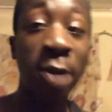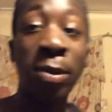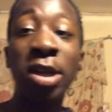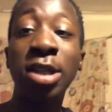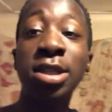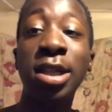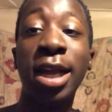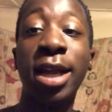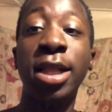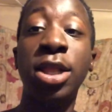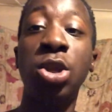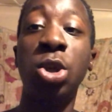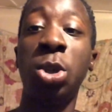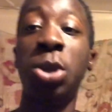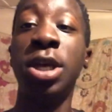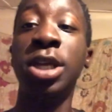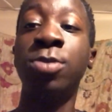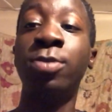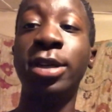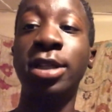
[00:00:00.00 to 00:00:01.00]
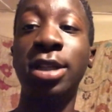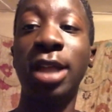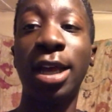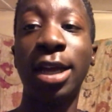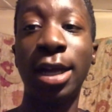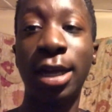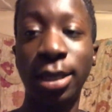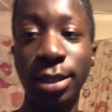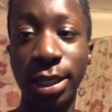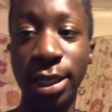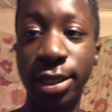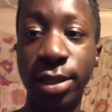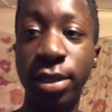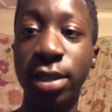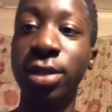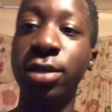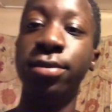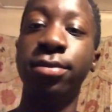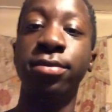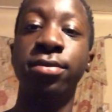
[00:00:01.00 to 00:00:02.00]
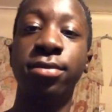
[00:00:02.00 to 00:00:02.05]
it's basically like a cleanse.